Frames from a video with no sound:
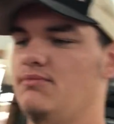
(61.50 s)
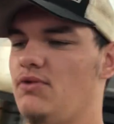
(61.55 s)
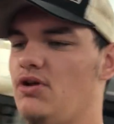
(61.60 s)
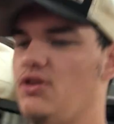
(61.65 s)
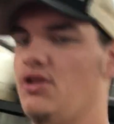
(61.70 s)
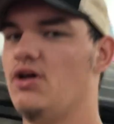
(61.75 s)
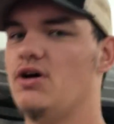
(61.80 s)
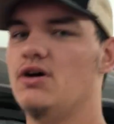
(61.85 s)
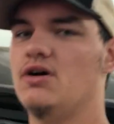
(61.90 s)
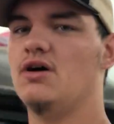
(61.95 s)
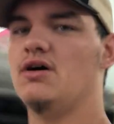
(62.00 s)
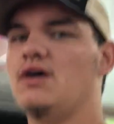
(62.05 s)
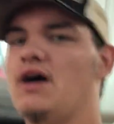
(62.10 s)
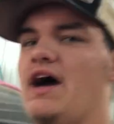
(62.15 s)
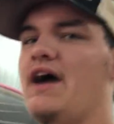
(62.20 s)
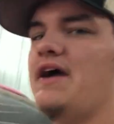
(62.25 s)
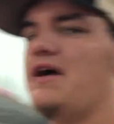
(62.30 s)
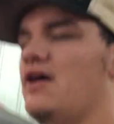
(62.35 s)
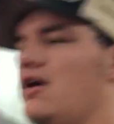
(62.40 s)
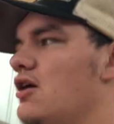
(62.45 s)
the
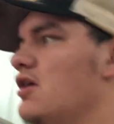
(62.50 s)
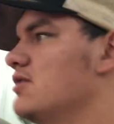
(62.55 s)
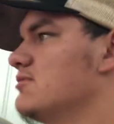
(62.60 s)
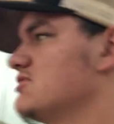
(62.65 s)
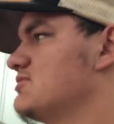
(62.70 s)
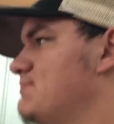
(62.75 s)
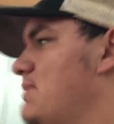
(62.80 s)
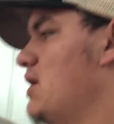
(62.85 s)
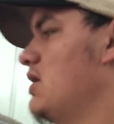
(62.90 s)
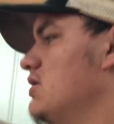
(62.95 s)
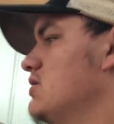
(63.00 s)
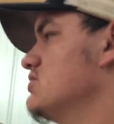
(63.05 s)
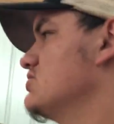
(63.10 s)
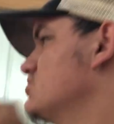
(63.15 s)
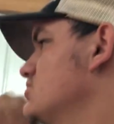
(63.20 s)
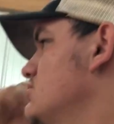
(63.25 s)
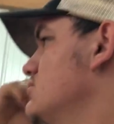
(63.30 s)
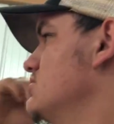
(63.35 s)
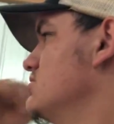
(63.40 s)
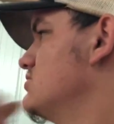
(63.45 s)
A-arms, ball
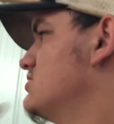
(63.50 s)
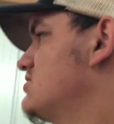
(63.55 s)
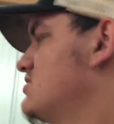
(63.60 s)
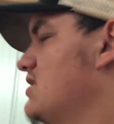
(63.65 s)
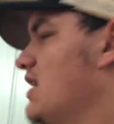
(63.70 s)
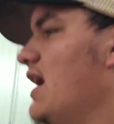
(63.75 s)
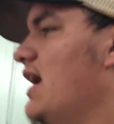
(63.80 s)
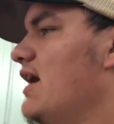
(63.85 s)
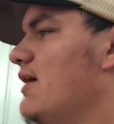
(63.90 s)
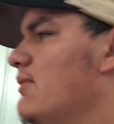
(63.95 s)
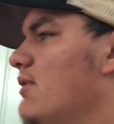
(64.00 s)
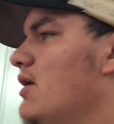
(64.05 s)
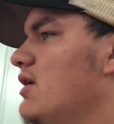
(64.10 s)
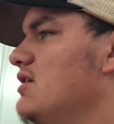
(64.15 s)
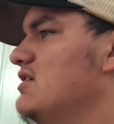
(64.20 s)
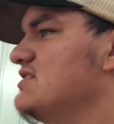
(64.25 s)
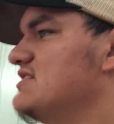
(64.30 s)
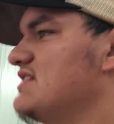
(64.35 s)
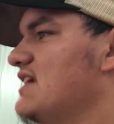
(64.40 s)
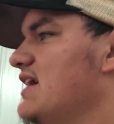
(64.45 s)
joints, tie
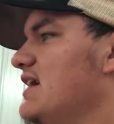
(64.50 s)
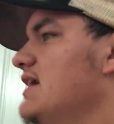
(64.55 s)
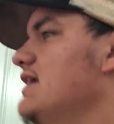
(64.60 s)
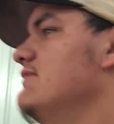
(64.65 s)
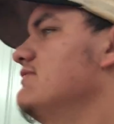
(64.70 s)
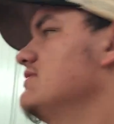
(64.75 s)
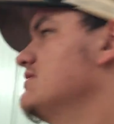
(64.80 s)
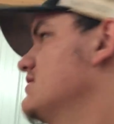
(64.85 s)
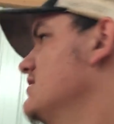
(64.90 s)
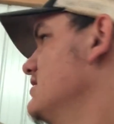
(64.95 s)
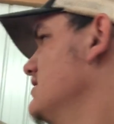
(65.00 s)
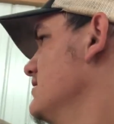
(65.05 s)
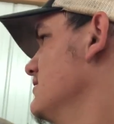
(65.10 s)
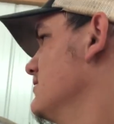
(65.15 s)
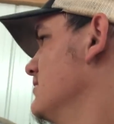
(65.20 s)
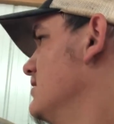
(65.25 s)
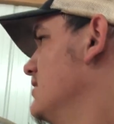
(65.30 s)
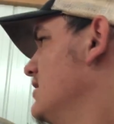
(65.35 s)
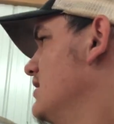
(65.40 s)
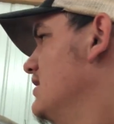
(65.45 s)
rods, everything.
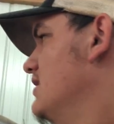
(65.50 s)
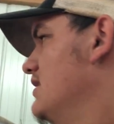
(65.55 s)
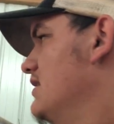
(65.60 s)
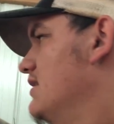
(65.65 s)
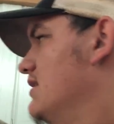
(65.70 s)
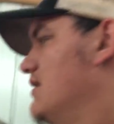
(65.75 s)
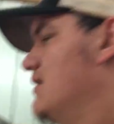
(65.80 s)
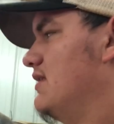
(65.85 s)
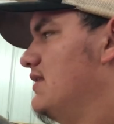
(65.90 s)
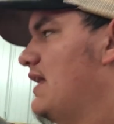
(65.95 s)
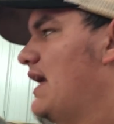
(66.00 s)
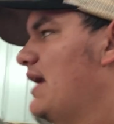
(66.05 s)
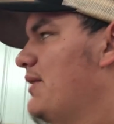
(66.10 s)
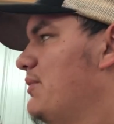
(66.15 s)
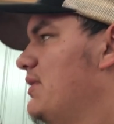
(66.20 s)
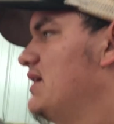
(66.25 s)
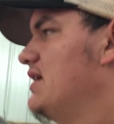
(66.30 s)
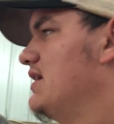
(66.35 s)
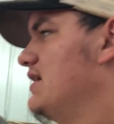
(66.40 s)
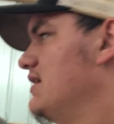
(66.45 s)
That
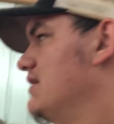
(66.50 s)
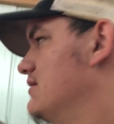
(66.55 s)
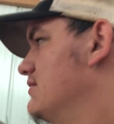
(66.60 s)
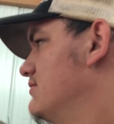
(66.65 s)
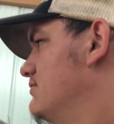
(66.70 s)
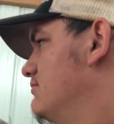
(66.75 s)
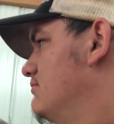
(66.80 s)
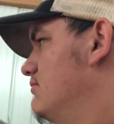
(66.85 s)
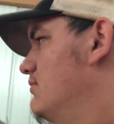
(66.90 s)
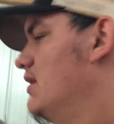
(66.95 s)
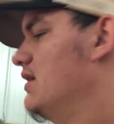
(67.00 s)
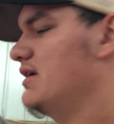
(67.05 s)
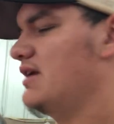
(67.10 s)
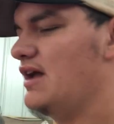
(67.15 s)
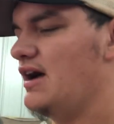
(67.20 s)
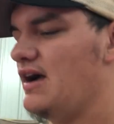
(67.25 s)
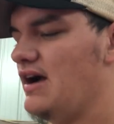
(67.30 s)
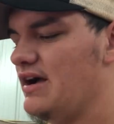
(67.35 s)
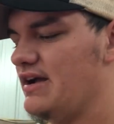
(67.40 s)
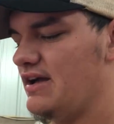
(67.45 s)
way, Monday
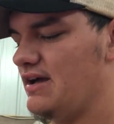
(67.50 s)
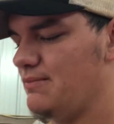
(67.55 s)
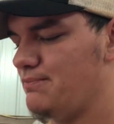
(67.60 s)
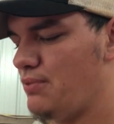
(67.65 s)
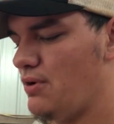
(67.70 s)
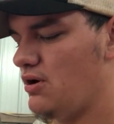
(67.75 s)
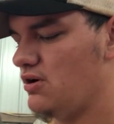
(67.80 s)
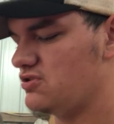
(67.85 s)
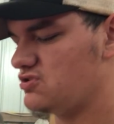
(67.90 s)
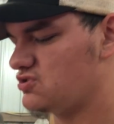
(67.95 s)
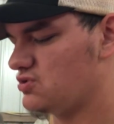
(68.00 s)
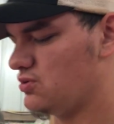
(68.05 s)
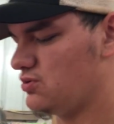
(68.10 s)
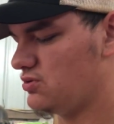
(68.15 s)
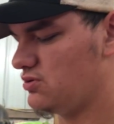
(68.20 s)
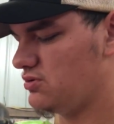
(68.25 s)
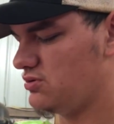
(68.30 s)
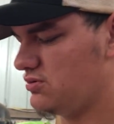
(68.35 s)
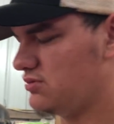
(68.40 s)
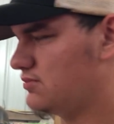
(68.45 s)
I can get parts
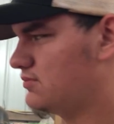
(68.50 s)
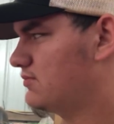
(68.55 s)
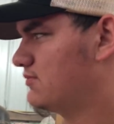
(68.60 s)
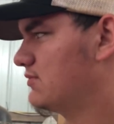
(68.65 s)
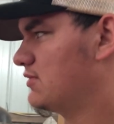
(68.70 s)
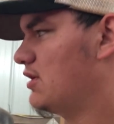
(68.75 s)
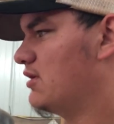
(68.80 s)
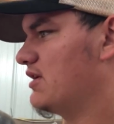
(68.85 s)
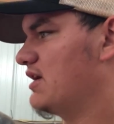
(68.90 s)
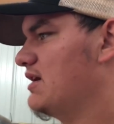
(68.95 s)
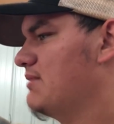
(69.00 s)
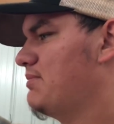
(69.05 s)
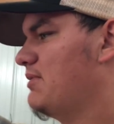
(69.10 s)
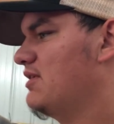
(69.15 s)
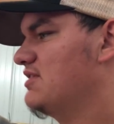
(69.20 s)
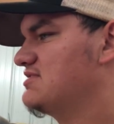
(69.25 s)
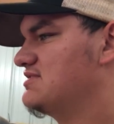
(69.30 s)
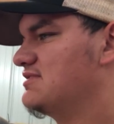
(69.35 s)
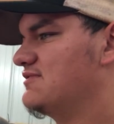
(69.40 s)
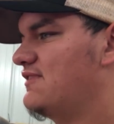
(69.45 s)
ordered, go get
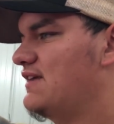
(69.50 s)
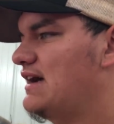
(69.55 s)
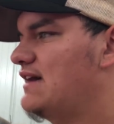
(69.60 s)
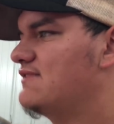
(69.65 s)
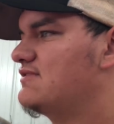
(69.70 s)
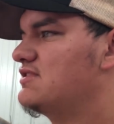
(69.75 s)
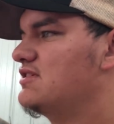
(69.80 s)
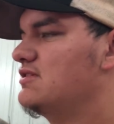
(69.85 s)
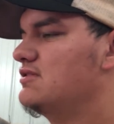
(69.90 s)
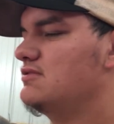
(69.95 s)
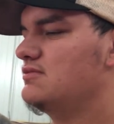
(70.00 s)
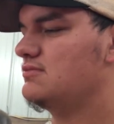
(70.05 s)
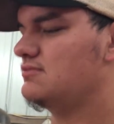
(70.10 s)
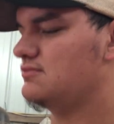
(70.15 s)
parts if I have to.